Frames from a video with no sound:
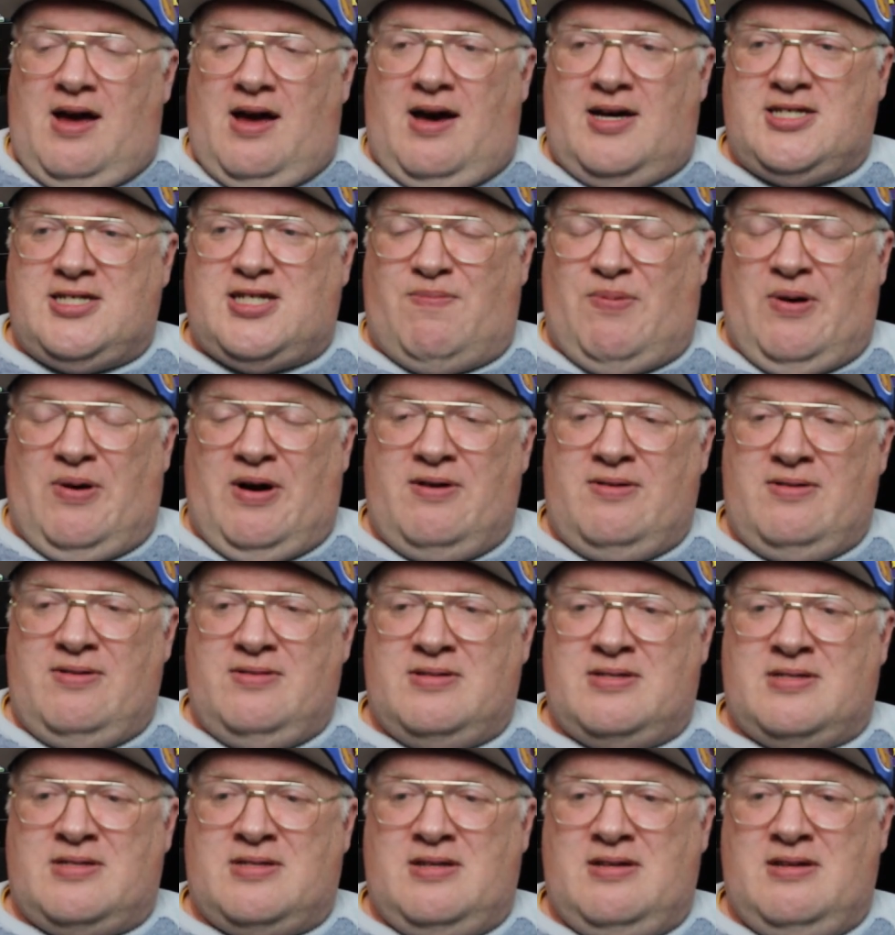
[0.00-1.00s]
I
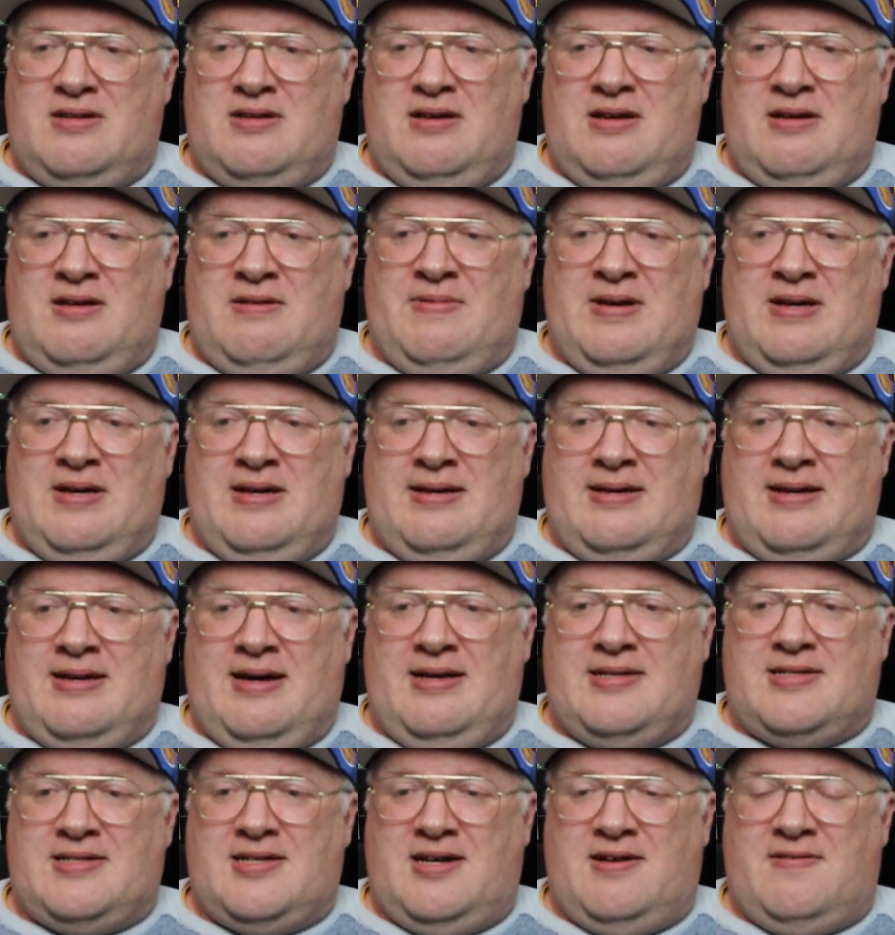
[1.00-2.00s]
suppose it'd be a
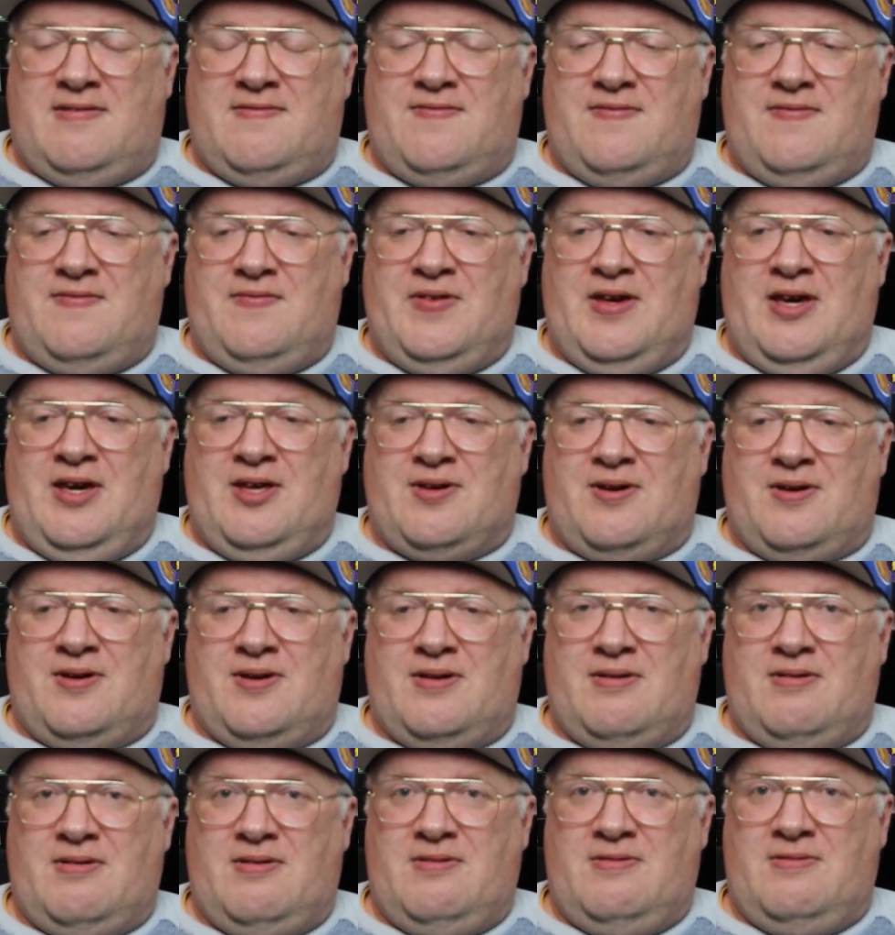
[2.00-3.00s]
case of
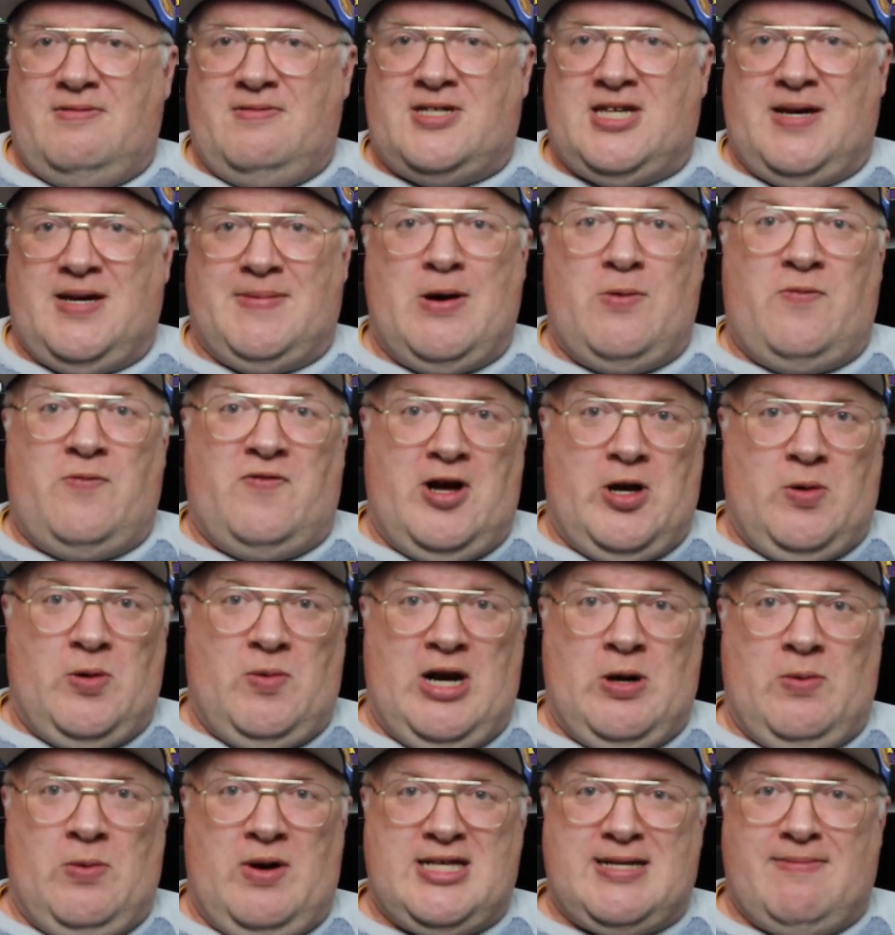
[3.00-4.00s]
either somehow find a
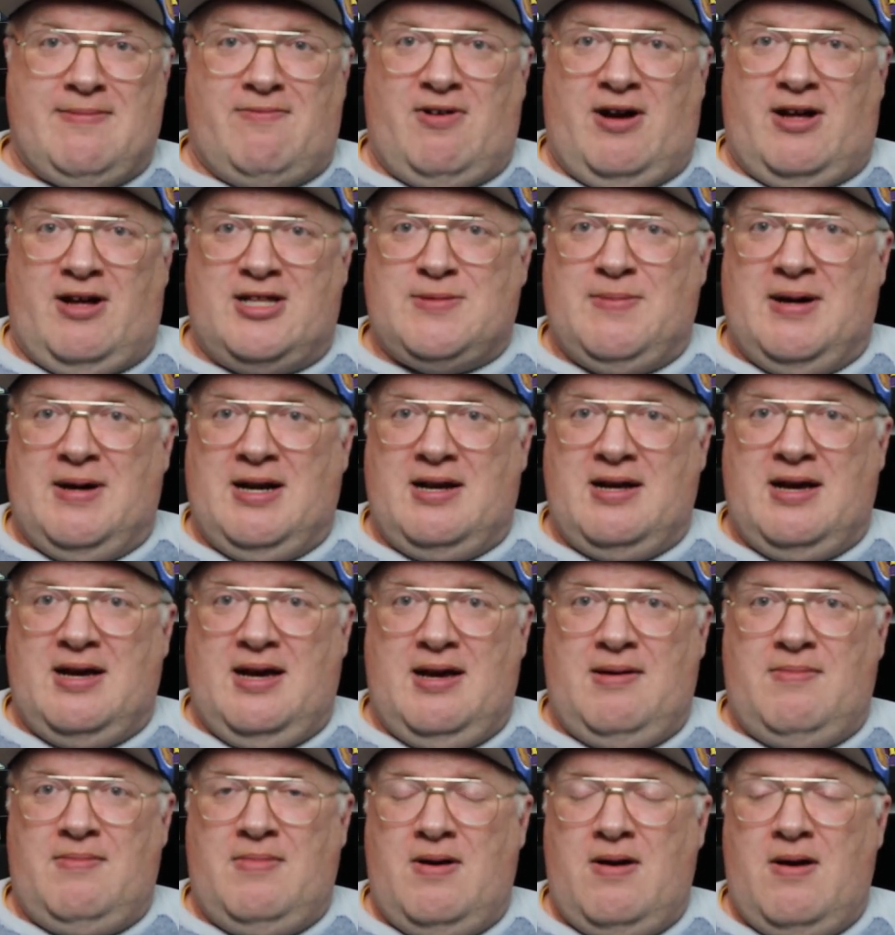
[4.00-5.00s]
way to win the bronze medal
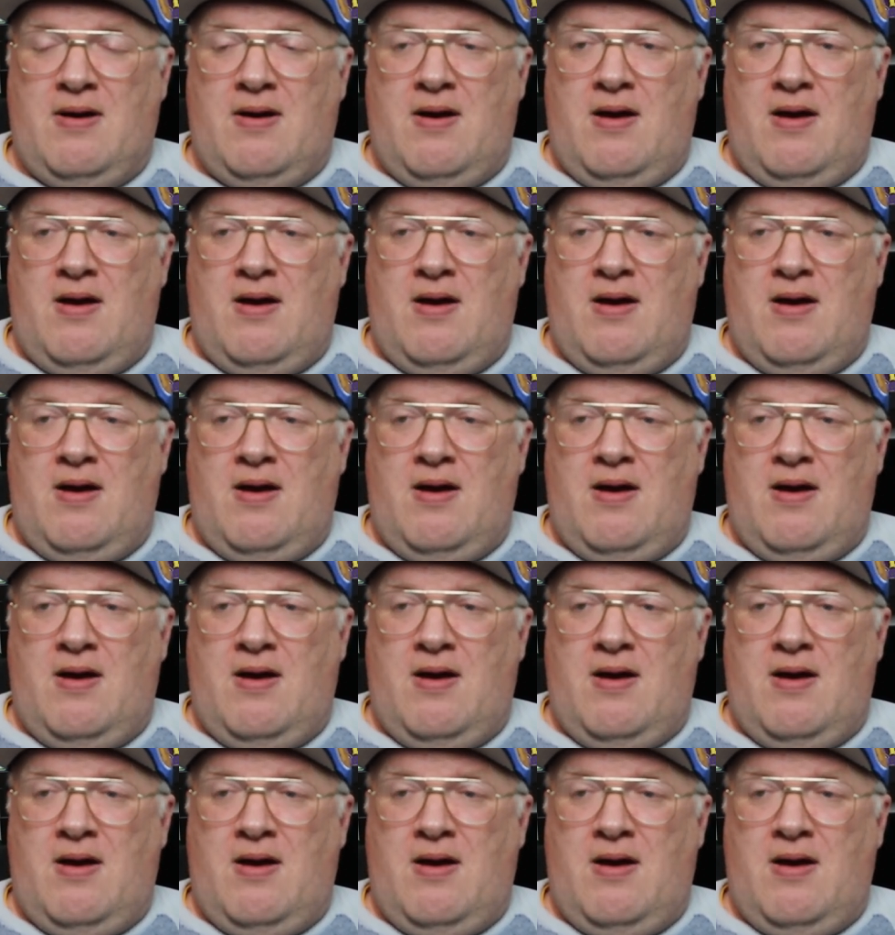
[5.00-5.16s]
game,